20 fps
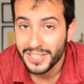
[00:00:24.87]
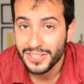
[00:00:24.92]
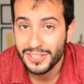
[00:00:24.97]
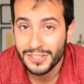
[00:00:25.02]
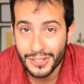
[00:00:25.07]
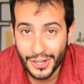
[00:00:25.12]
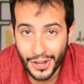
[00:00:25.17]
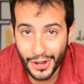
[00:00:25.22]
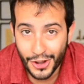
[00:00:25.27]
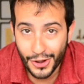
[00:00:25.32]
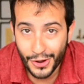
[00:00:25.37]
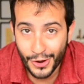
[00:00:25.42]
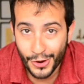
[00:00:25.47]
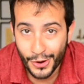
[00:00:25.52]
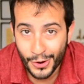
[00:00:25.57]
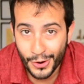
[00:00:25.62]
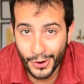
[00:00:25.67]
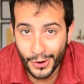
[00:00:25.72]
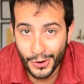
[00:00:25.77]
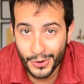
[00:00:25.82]

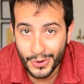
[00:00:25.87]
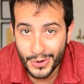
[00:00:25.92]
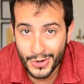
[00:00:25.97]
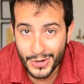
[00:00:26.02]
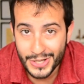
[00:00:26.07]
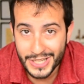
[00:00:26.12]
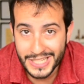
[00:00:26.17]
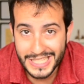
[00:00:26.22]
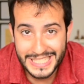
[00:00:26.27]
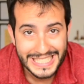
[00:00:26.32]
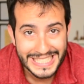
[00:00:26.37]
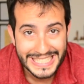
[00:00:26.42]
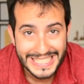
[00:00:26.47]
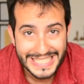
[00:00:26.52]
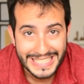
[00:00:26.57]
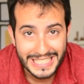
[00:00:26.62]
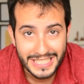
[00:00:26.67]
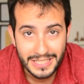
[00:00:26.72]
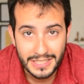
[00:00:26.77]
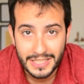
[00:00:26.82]
So,
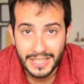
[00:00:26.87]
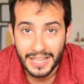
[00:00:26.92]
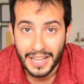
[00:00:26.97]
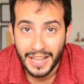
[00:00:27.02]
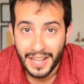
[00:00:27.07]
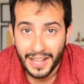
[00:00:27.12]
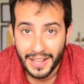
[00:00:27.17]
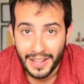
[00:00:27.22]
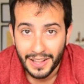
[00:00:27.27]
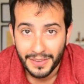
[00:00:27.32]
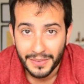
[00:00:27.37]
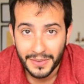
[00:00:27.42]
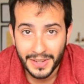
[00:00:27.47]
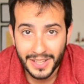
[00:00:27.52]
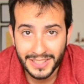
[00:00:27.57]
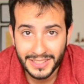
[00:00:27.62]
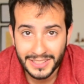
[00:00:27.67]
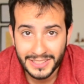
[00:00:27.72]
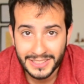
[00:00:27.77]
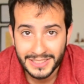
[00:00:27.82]
uh,
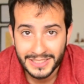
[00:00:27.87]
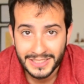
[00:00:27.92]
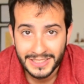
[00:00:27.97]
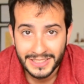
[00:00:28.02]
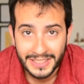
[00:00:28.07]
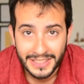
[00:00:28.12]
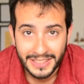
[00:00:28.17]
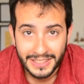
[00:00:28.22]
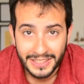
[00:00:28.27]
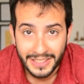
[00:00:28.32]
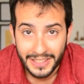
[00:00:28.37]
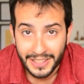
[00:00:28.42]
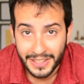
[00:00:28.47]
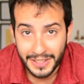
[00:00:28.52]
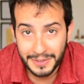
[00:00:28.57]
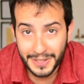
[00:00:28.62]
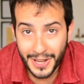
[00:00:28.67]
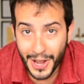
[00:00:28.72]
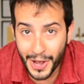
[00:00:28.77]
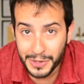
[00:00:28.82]
well,
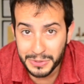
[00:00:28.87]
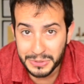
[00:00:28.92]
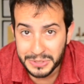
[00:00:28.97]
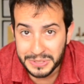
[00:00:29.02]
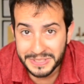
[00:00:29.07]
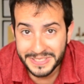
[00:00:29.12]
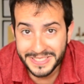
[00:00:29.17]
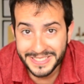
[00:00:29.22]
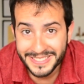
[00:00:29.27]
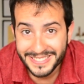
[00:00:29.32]
here it goes.